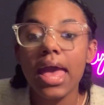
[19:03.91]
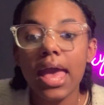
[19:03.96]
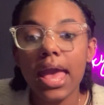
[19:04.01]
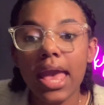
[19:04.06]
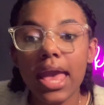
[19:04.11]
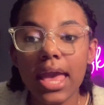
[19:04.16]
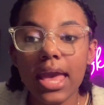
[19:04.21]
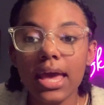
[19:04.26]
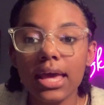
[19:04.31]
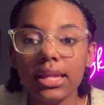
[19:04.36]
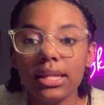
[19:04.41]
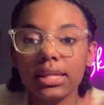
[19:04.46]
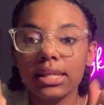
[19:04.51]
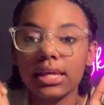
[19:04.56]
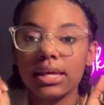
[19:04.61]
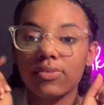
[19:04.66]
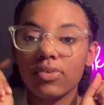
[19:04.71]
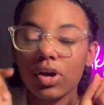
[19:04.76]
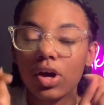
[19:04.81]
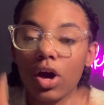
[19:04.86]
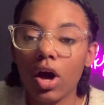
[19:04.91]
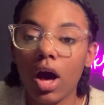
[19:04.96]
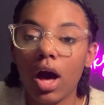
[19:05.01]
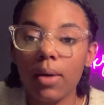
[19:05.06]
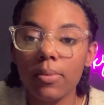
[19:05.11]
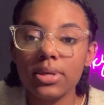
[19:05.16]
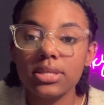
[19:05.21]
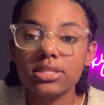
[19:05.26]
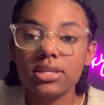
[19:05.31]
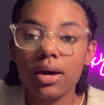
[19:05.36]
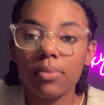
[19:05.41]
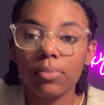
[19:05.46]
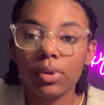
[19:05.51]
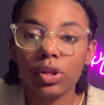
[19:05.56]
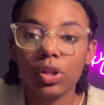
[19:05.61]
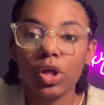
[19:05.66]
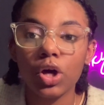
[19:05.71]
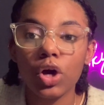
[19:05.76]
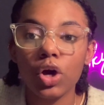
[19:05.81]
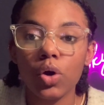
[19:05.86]
and leave a comment down
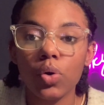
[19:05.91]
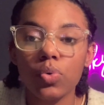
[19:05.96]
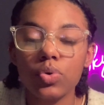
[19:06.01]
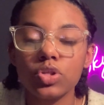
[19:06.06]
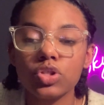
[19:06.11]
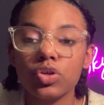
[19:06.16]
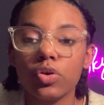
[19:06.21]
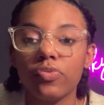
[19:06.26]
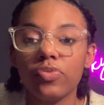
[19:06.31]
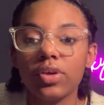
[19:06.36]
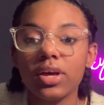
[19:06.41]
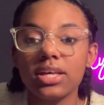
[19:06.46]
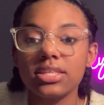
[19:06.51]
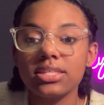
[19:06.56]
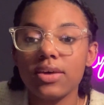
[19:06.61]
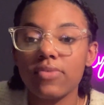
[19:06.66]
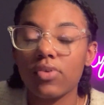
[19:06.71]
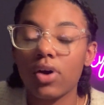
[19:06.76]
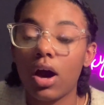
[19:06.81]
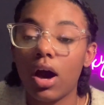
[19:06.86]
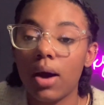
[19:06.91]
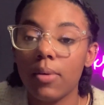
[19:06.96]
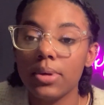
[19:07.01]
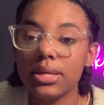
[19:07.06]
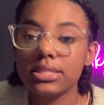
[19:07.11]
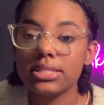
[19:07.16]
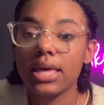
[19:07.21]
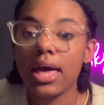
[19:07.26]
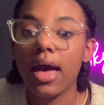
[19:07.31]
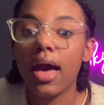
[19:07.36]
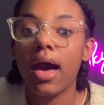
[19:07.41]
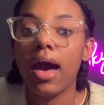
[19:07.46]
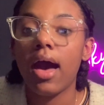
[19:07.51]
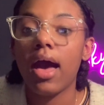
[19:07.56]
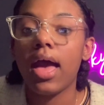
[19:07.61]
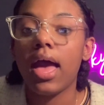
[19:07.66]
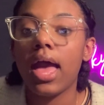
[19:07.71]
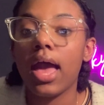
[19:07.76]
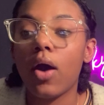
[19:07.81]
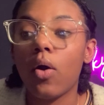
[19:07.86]
below. So if you guys have comments
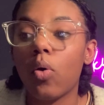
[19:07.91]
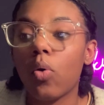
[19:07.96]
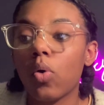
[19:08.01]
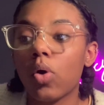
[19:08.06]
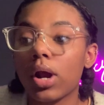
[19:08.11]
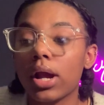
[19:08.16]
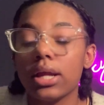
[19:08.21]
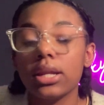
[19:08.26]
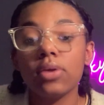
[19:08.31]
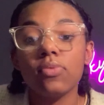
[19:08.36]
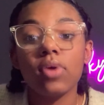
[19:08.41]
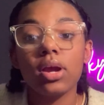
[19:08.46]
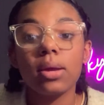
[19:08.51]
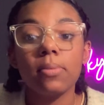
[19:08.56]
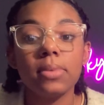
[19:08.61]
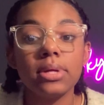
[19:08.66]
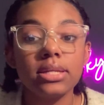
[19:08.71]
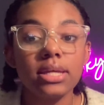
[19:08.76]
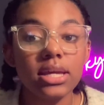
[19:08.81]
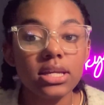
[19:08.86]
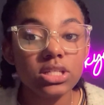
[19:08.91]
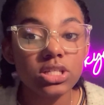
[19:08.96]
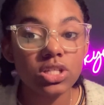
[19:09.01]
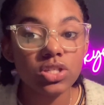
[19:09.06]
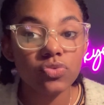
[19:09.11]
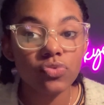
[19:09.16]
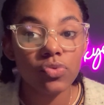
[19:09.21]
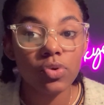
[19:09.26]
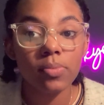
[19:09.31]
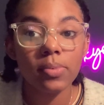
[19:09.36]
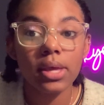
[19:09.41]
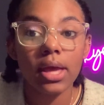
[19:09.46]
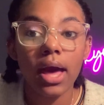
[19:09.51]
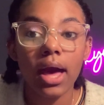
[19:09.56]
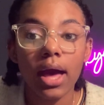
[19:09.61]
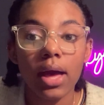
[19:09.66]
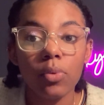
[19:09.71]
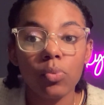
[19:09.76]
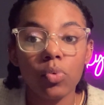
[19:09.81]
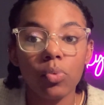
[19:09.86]
or any recommendations for me,
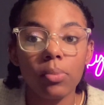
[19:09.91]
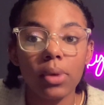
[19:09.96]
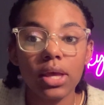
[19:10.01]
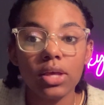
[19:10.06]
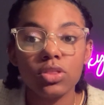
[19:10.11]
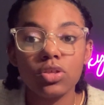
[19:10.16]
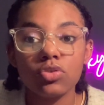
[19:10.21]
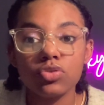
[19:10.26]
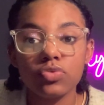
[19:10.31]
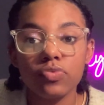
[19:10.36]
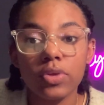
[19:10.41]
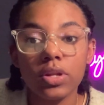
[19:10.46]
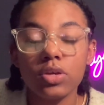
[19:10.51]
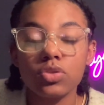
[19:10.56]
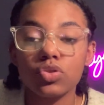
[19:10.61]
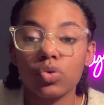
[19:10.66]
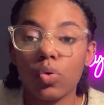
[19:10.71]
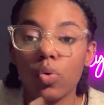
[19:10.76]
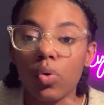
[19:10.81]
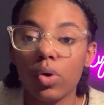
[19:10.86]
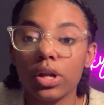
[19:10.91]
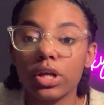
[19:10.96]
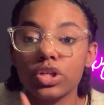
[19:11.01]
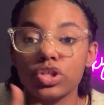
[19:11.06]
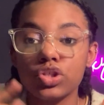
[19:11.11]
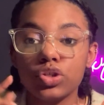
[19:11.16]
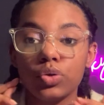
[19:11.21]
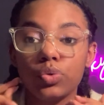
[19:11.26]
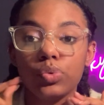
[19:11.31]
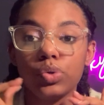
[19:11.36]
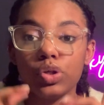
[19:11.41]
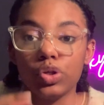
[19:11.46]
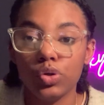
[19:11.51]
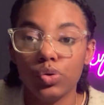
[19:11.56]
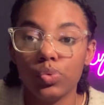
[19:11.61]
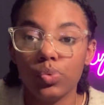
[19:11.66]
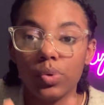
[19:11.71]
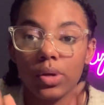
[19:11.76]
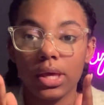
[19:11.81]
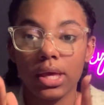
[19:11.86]
I will make those videos according to
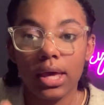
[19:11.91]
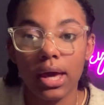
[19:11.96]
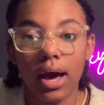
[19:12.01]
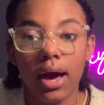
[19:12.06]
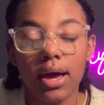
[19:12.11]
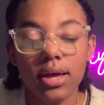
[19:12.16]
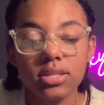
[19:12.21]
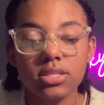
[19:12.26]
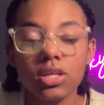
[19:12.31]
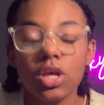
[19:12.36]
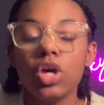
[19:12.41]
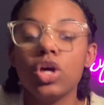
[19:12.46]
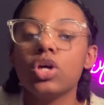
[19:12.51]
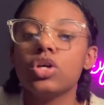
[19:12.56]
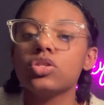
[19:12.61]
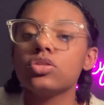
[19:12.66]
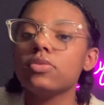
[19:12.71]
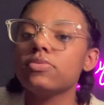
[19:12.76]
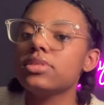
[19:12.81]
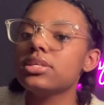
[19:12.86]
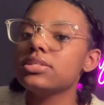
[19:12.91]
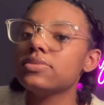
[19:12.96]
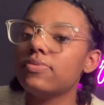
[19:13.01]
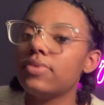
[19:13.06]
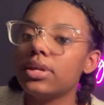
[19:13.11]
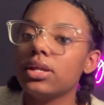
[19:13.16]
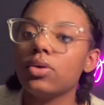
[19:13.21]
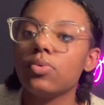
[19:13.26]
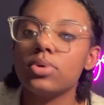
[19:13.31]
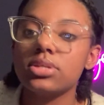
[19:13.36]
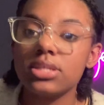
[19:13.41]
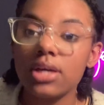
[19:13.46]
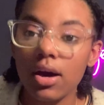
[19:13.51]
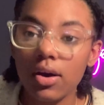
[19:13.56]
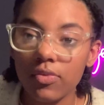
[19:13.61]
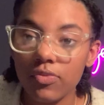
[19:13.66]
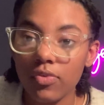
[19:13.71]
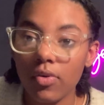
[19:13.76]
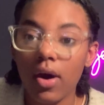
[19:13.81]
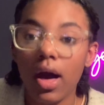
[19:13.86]
you guys. So if this video was
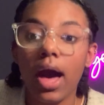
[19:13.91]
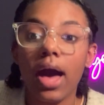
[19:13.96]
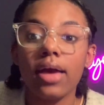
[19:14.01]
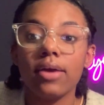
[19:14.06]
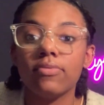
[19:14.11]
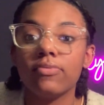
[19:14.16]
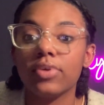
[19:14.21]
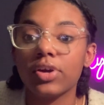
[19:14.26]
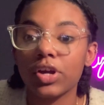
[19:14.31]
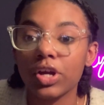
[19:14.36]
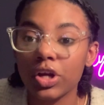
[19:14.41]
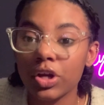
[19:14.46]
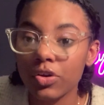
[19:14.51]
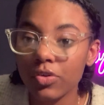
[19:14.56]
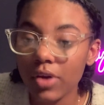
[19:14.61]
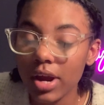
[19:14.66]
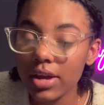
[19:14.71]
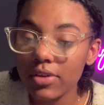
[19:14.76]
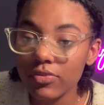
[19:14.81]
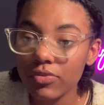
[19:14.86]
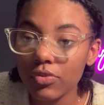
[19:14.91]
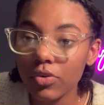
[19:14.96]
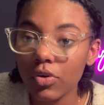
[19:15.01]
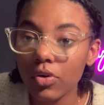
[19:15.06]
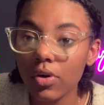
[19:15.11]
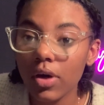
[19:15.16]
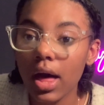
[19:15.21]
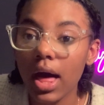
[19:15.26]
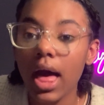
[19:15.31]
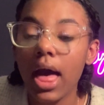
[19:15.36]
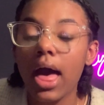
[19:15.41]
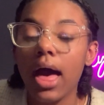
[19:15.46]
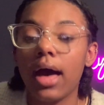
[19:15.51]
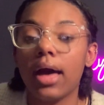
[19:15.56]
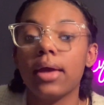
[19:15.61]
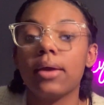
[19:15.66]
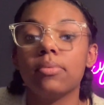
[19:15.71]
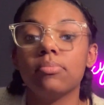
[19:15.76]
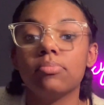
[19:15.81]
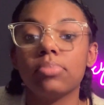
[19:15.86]
helpful, I am very grateful.
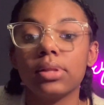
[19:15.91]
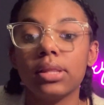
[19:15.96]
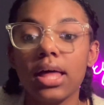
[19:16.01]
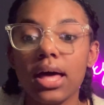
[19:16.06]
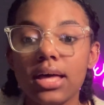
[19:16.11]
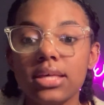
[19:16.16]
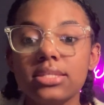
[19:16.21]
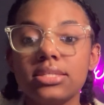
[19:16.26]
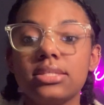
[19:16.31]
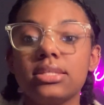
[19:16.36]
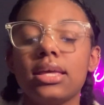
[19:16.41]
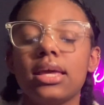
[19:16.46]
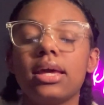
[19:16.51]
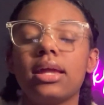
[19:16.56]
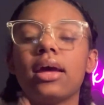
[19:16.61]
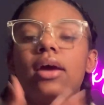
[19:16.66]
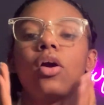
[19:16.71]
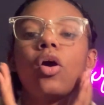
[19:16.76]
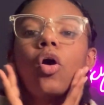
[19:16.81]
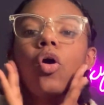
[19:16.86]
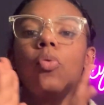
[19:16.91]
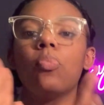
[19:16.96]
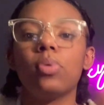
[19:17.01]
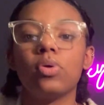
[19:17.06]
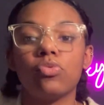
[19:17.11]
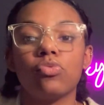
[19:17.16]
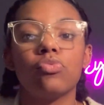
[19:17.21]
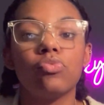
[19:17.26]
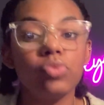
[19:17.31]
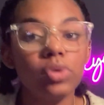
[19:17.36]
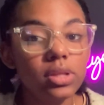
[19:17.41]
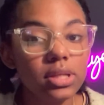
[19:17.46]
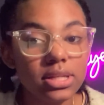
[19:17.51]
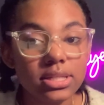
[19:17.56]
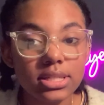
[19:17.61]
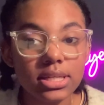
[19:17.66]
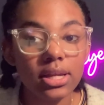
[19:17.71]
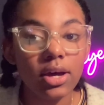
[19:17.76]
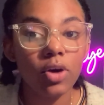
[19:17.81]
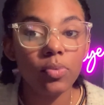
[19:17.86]
I am blessed, and I hope it really
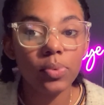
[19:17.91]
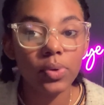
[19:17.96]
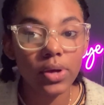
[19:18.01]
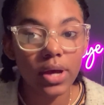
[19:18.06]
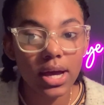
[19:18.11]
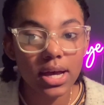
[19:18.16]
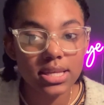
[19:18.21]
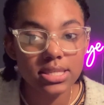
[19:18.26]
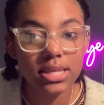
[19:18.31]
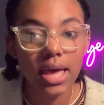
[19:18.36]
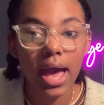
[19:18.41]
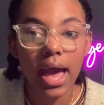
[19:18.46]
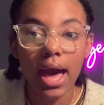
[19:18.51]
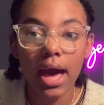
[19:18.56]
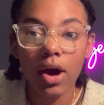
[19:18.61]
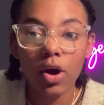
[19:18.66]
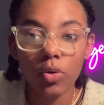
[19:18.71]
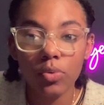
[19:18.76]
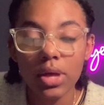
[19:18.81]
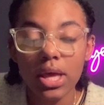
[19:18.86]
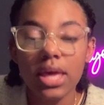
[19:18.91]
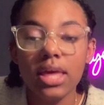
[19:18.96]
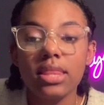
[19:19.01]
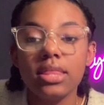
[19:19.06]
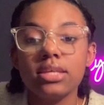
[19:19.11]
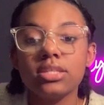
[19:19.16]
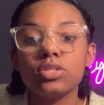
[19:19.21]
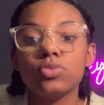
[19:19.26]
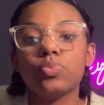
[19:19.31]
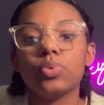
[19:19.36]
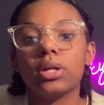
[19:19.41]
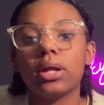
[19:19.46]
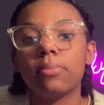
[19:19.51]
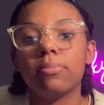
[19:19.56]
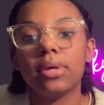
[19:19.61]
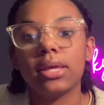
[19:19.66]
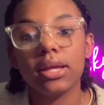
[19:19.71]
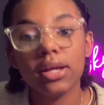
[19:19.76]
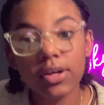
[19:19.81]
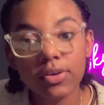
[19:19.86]
did help you guys out. This is what I'm
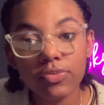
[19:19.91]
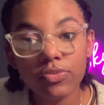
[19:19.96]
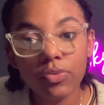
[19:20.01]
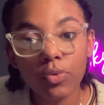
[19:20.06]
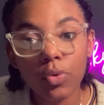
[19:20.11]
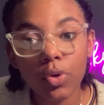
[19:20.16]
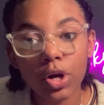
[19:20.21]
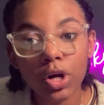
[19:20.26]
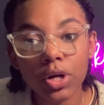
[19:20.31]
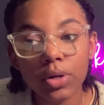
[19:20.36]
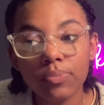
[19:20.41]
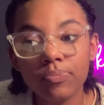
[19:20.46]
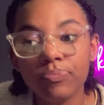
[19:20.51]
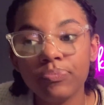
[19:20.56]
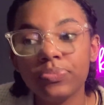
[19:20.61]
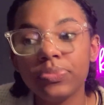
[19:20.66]
here for.